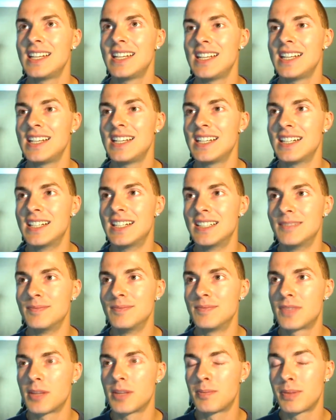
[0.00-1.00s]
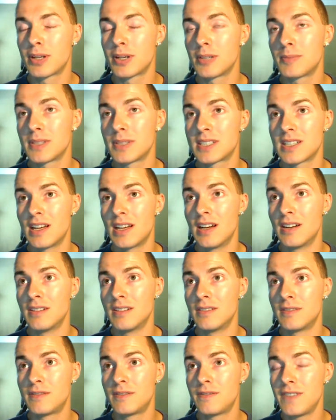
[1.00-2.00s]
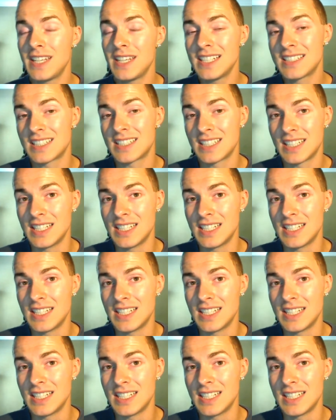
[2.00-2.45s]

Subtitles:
The purpose of phasing